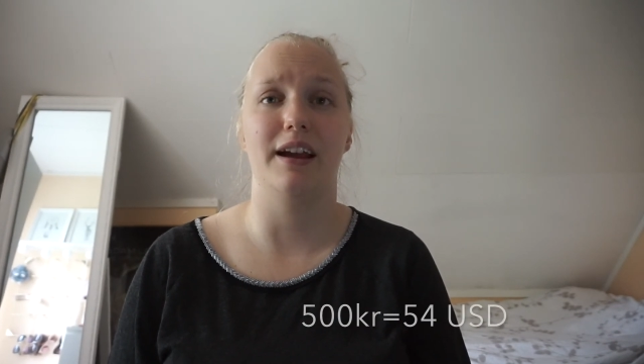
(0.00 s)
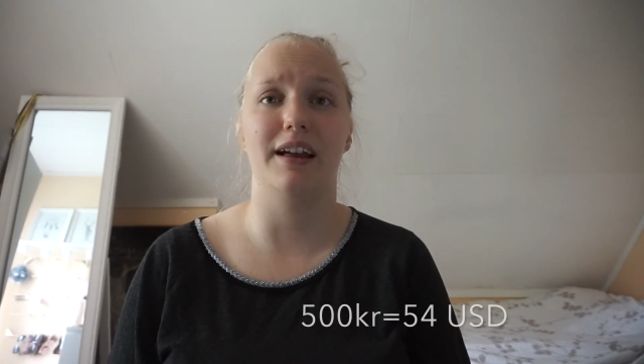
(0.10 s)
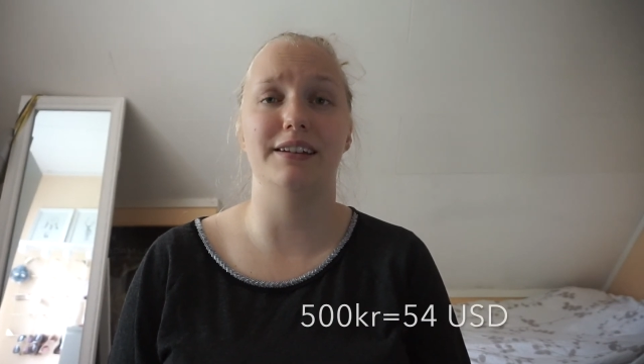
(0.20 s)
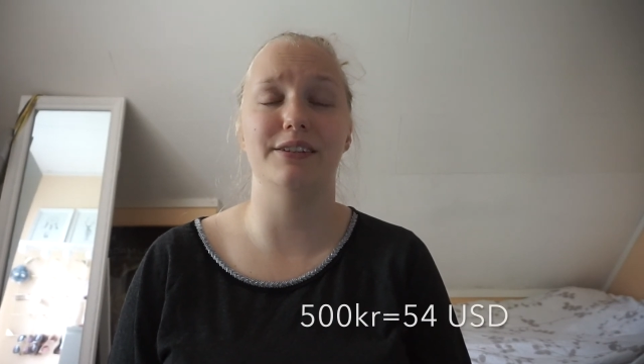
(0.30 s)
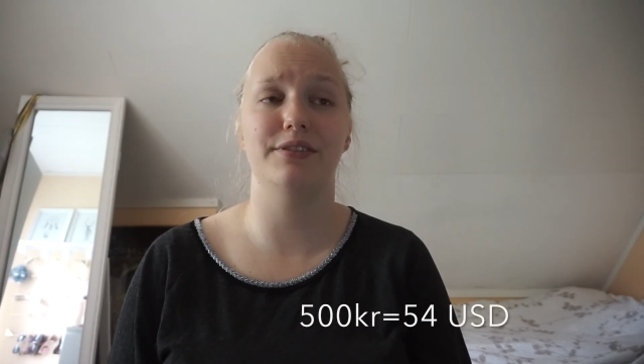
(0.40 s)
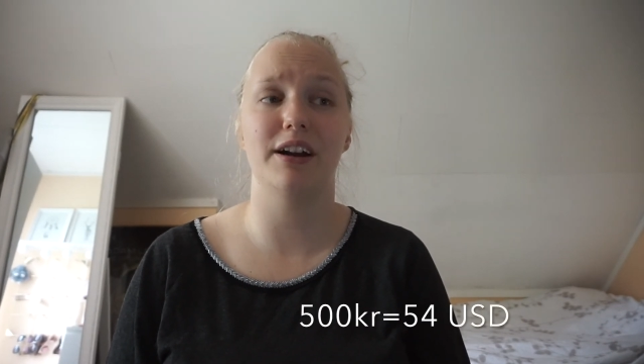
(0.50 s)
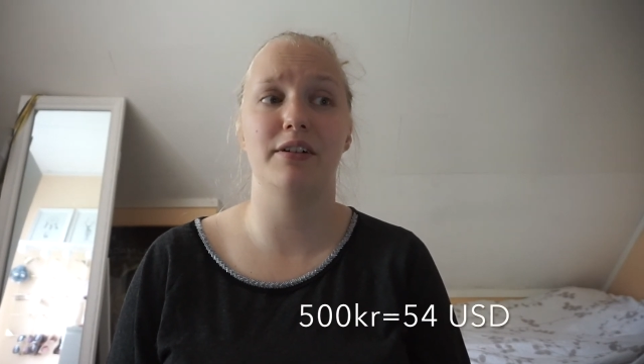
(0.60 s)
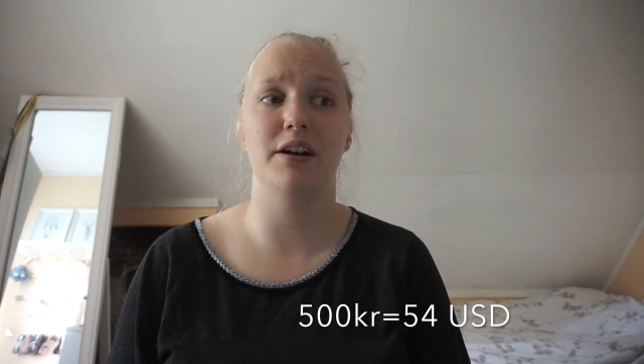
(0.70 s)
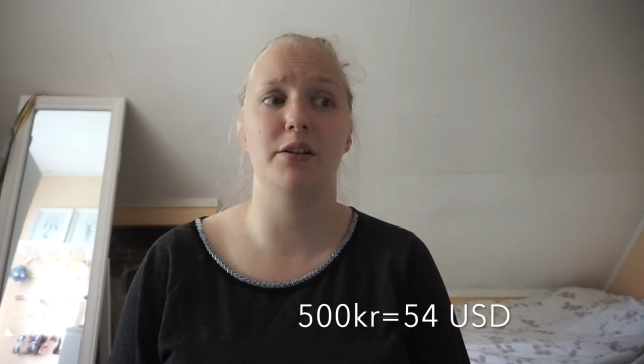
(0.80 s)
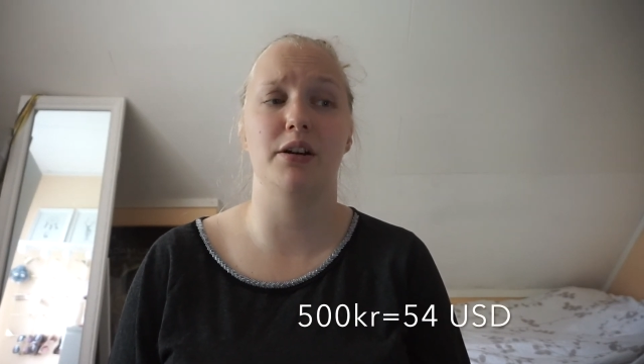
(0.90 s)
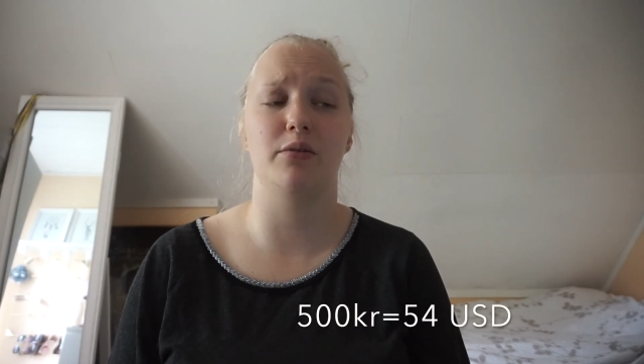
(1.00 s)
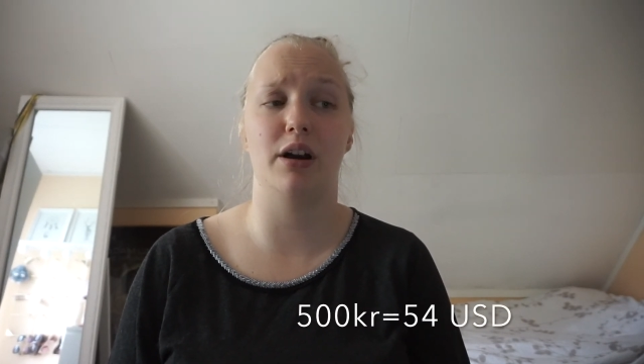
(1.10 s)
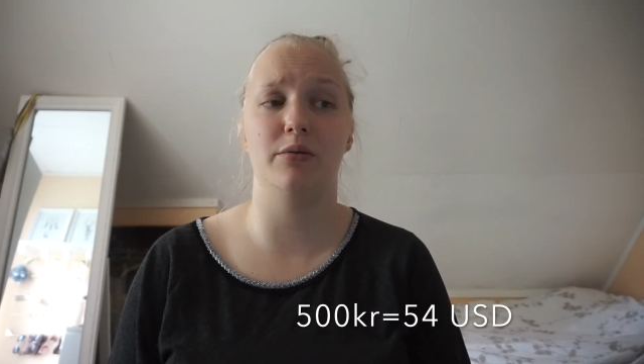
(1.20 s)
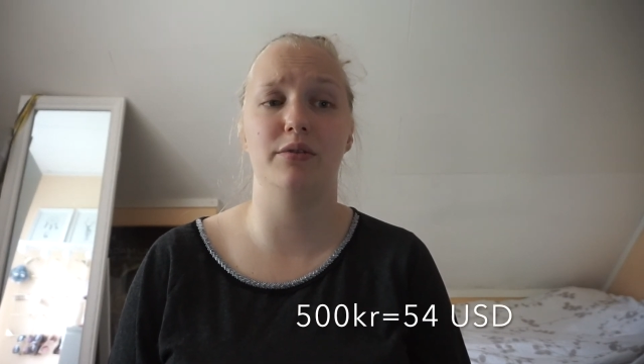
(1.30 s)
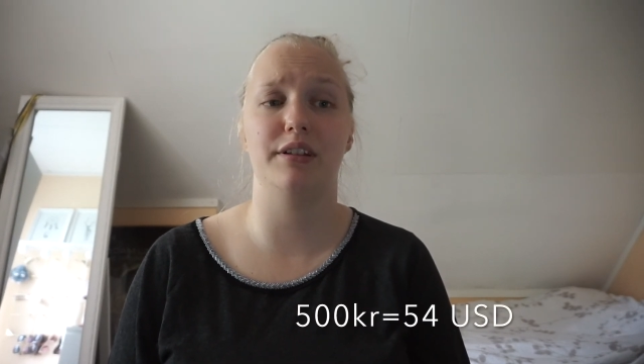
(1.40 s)
I think 500
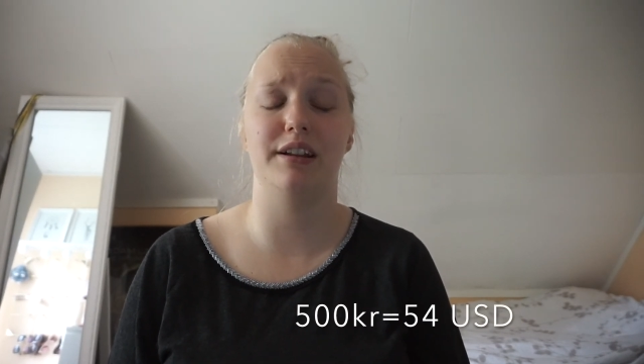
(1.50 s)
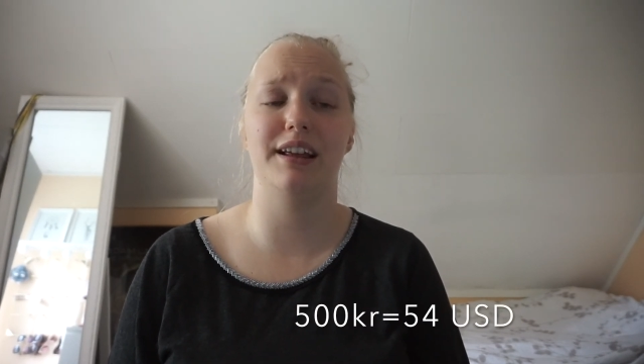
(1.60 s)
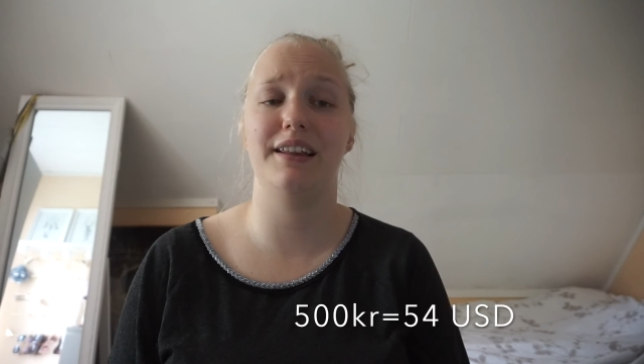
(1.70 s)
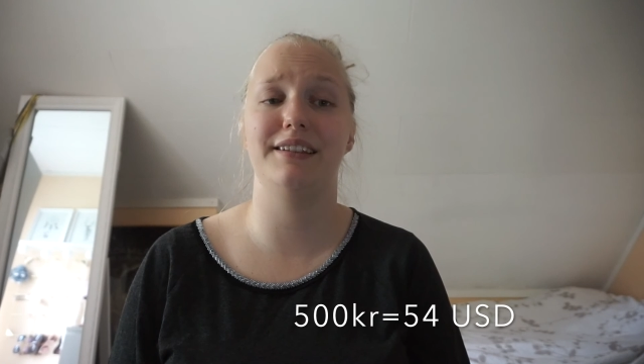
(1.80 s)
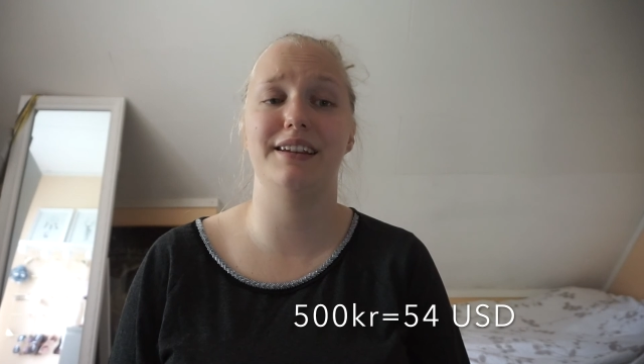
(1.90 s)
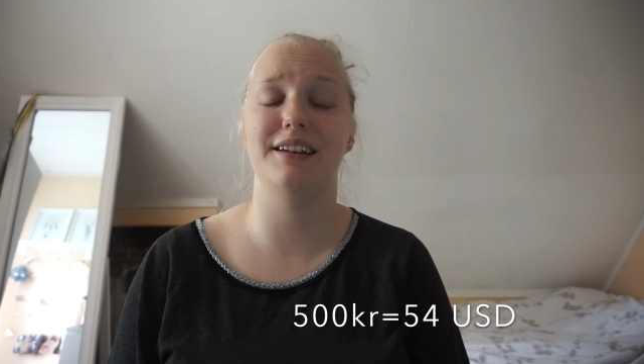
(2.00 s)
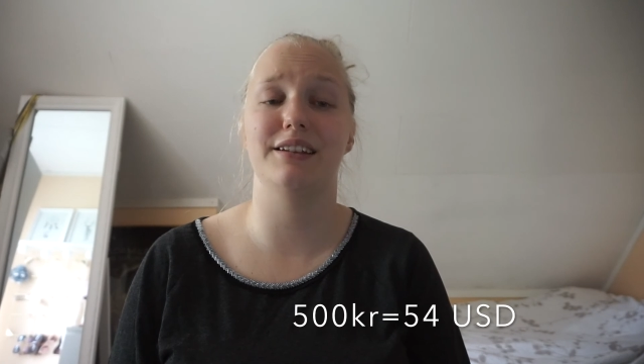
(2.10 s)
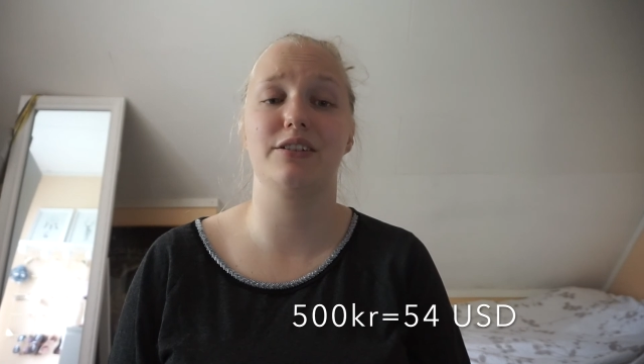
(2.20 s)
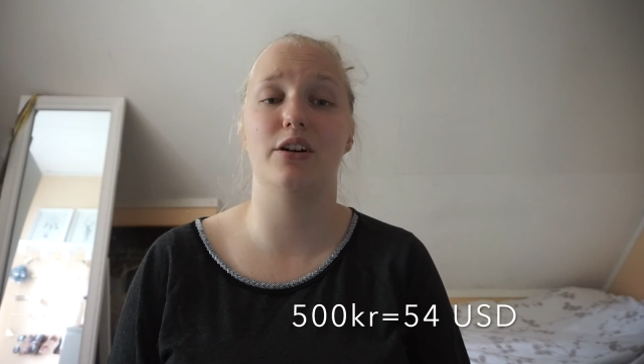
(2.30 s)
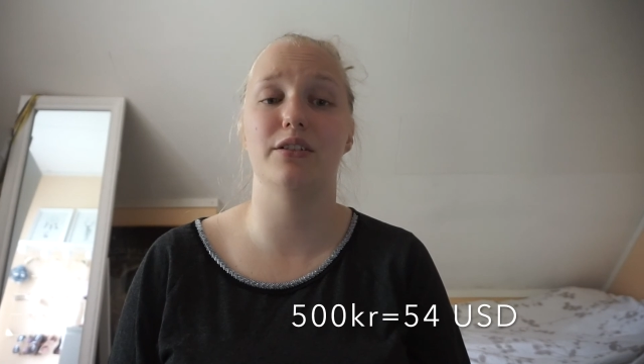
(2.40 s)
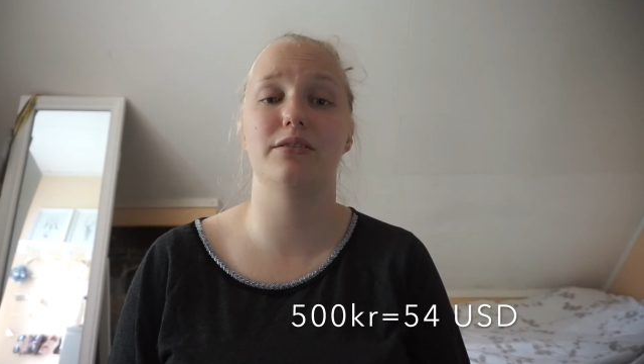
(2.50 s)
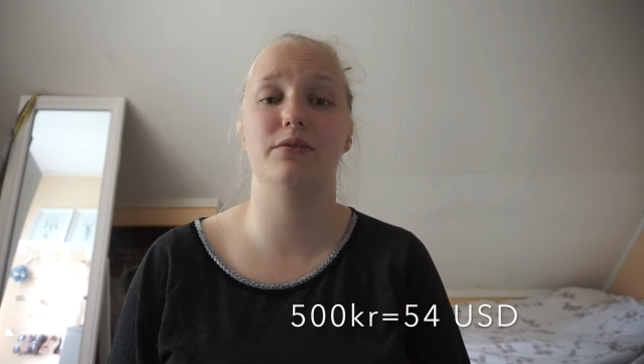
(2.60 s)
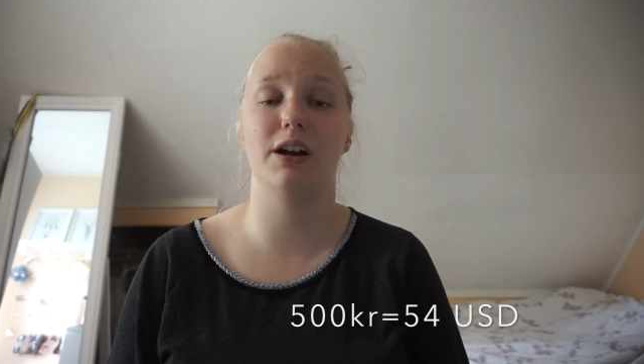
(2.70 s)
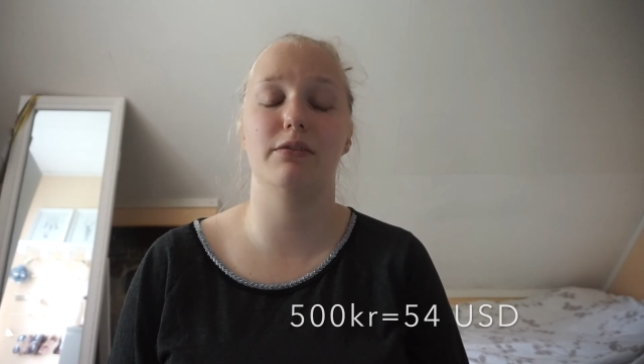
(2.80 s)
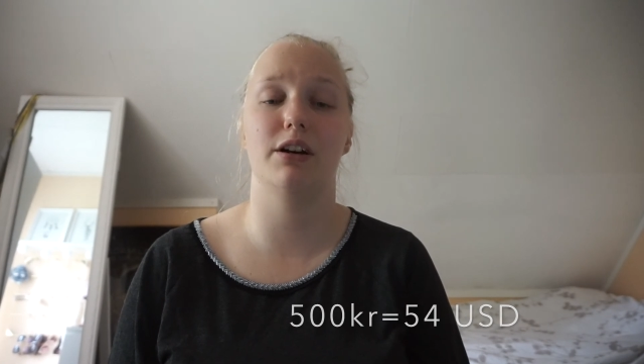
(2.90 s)
crowns and that didn't cost
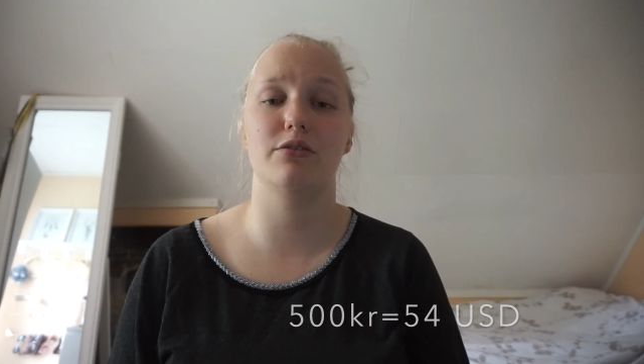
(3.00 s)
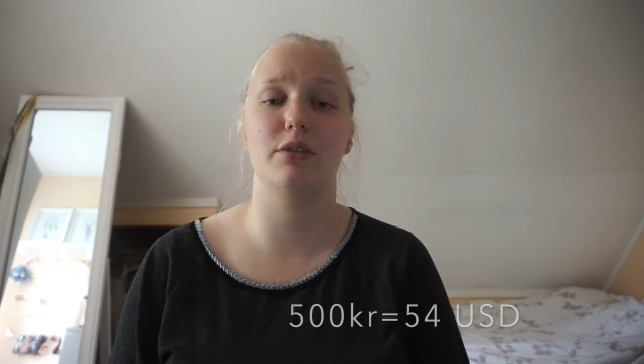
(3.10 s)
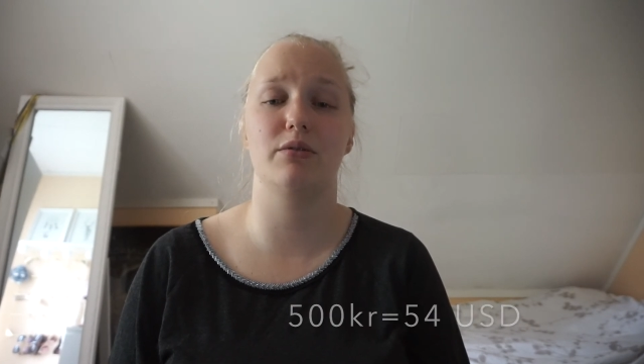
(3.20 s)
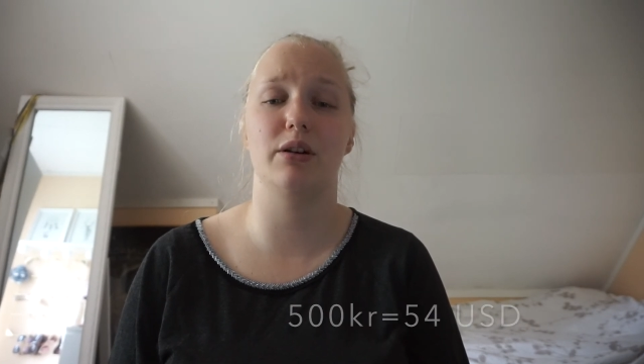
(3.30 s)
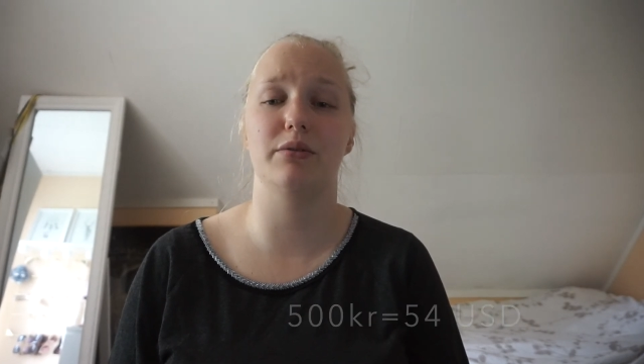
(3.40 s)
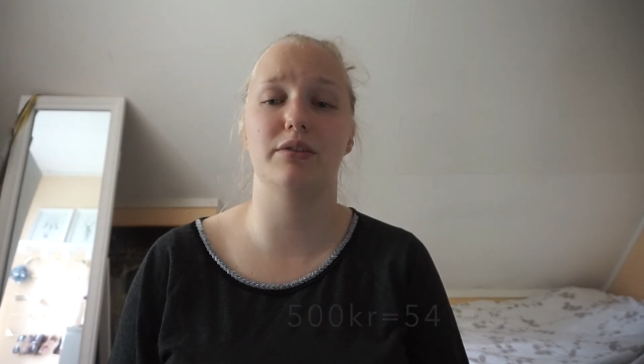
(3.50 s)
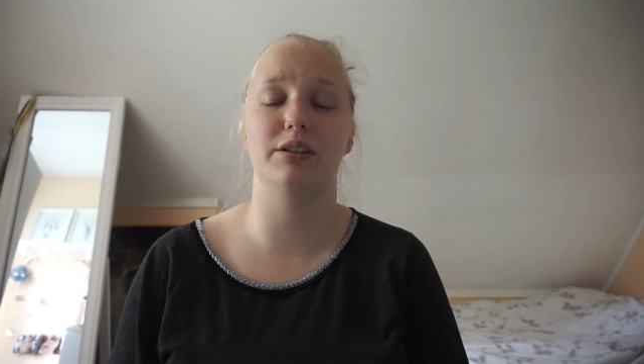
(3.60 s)
500 crowns.